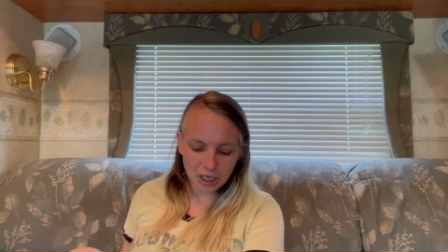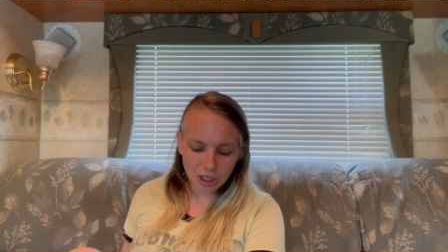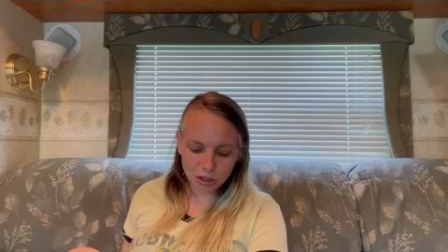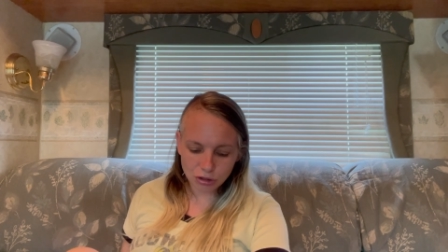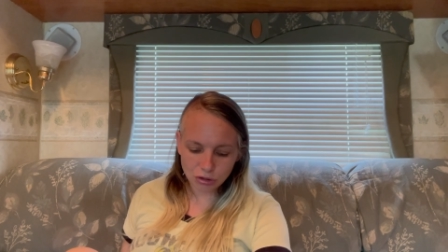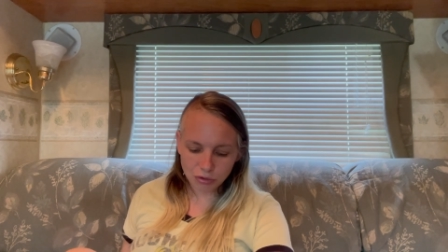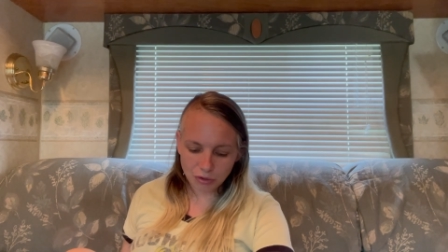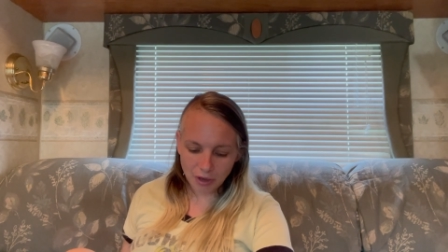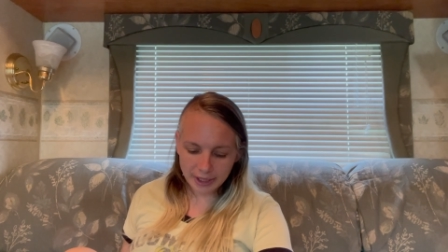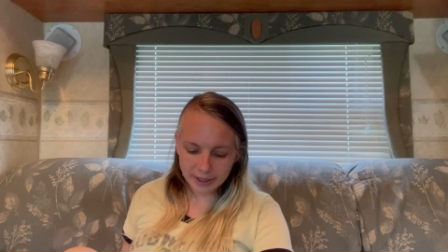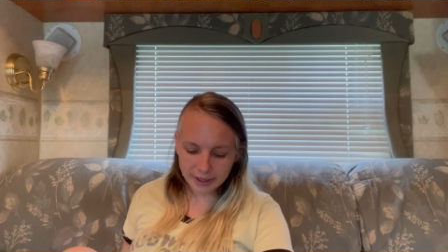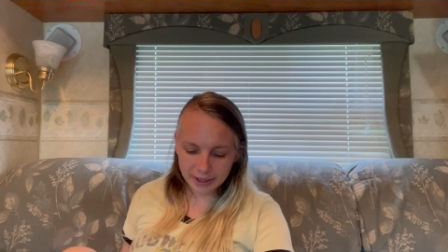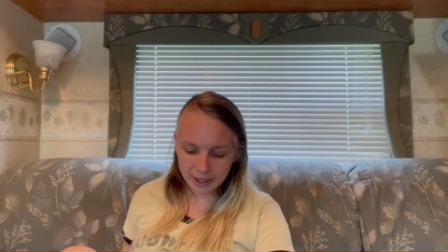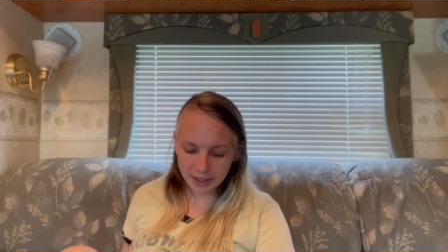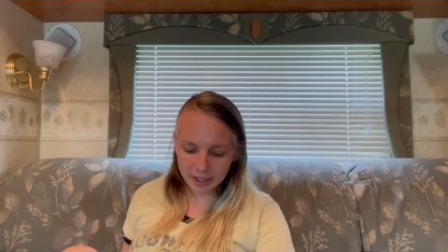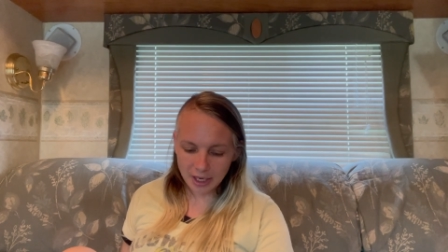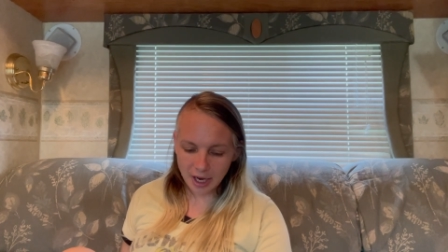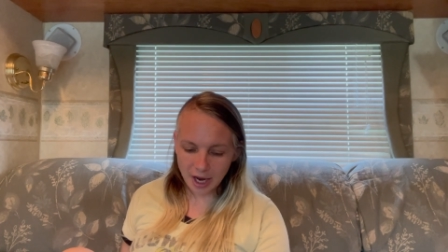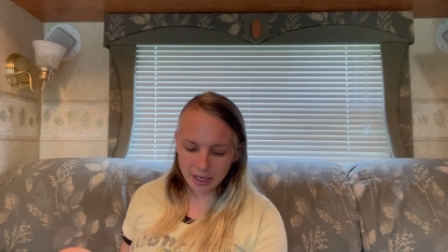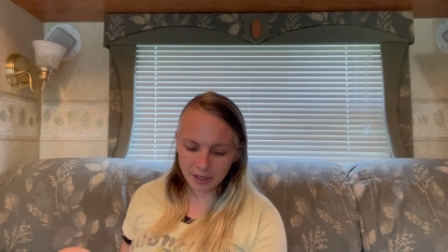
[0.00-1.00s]
dressy
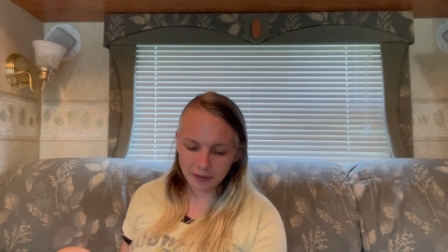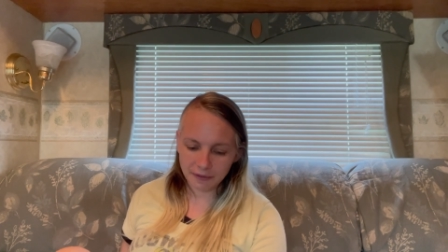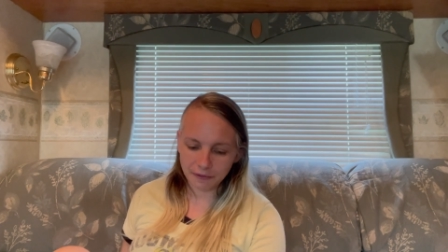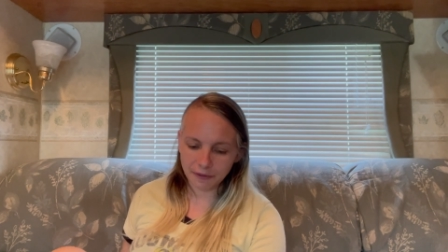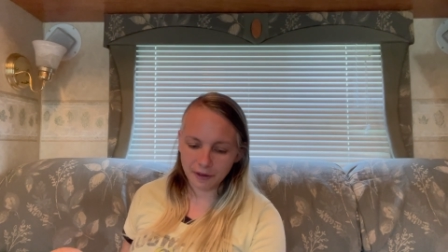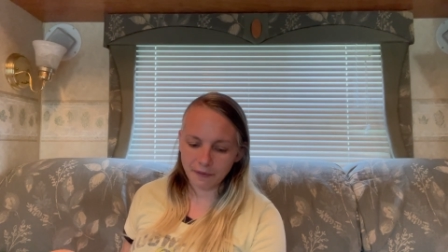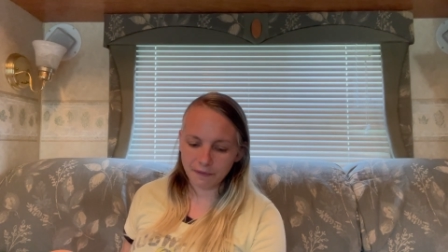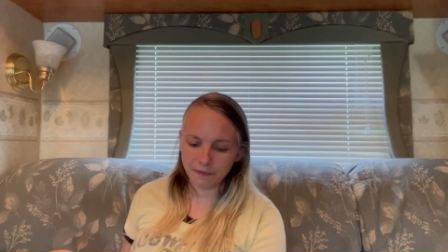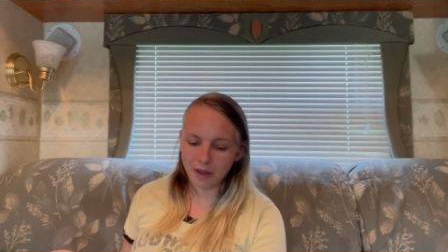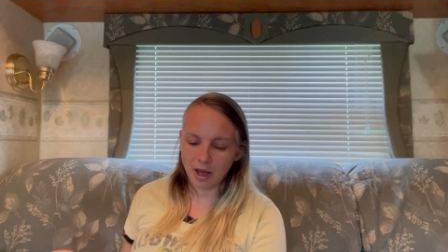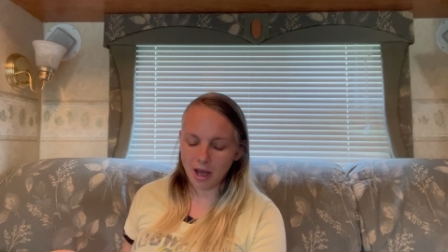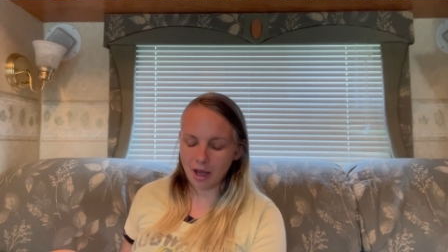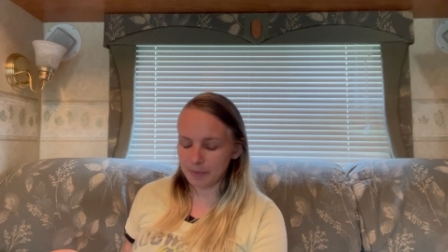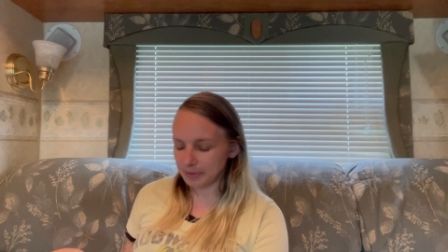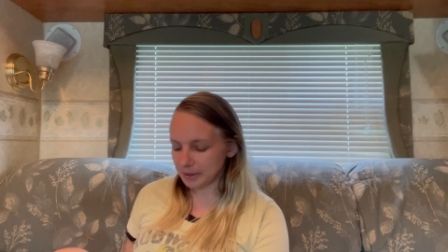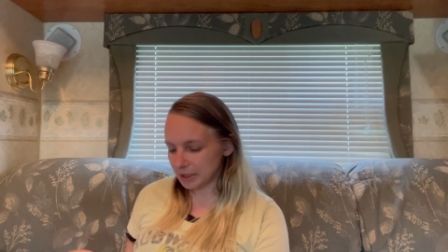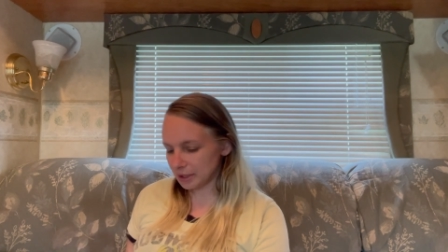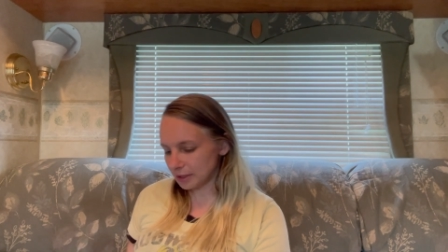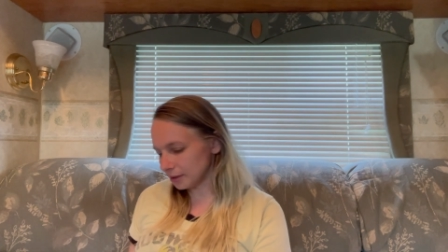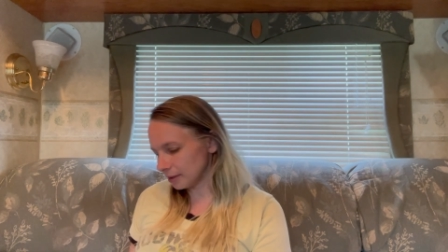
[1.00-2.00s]
kind of
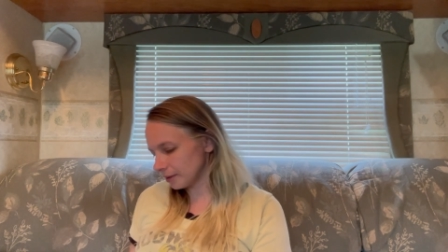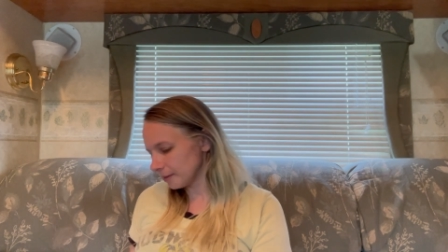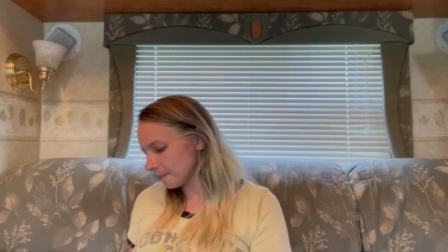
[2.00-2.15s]
flip-flops.